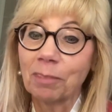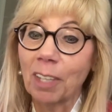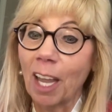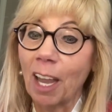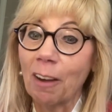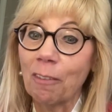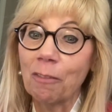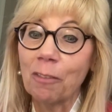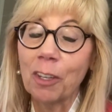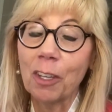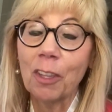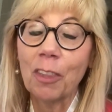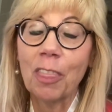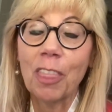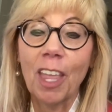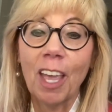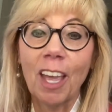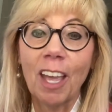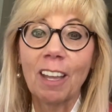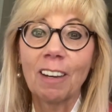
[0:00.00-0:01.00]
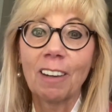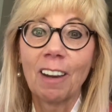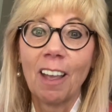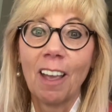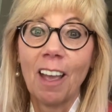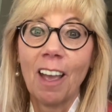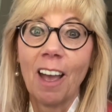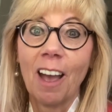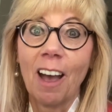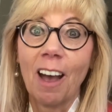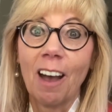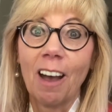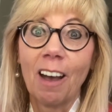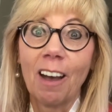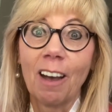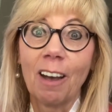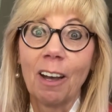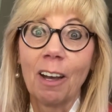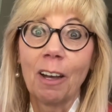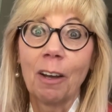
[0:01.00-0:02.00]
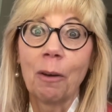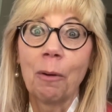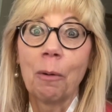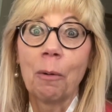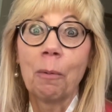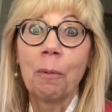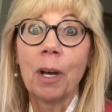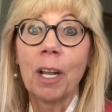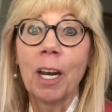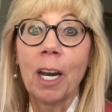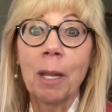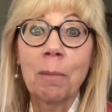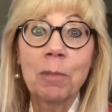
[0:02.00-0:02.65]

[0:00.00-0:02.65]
I feel that while